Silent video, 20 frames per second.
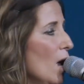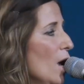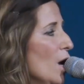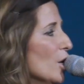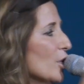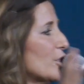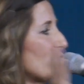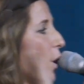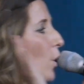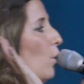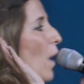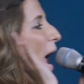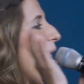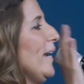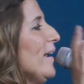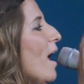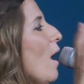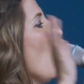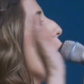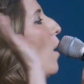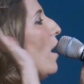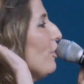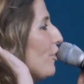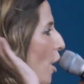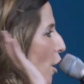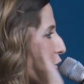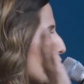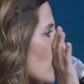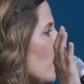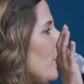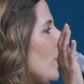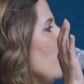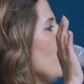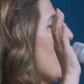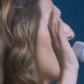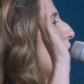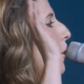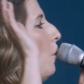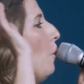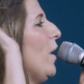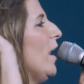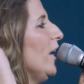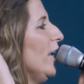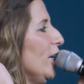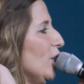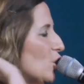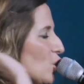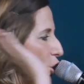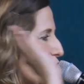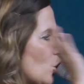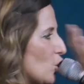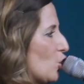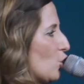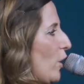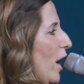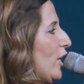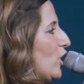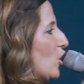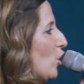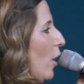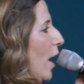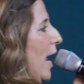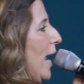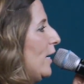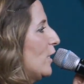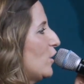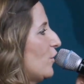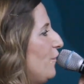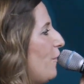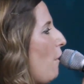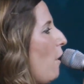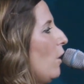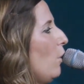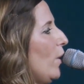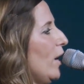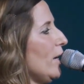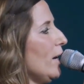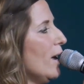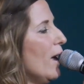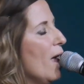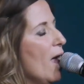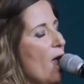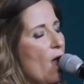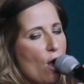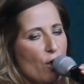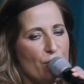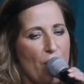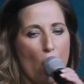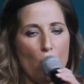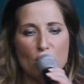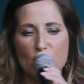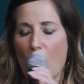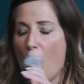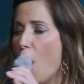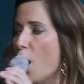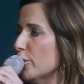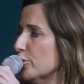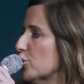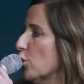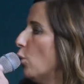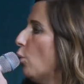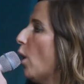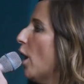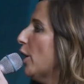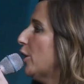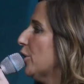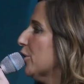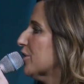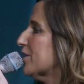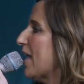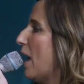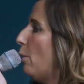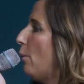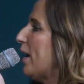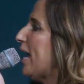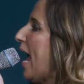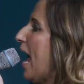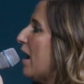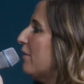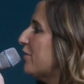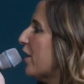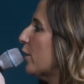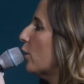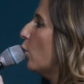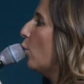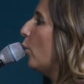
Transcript: So right now, those of you that are willing, just stretch your hands forward. Those altar workers that we have that are